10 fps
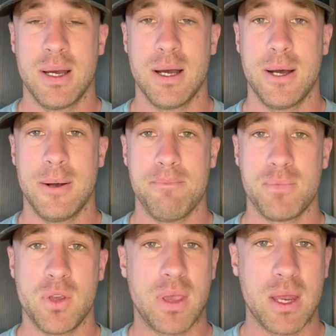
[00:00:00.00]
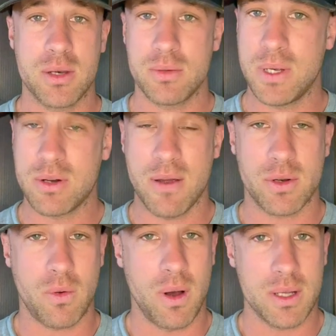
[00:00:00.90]
you can't be
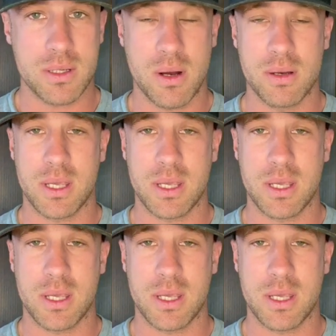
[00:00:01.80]
driving quads around,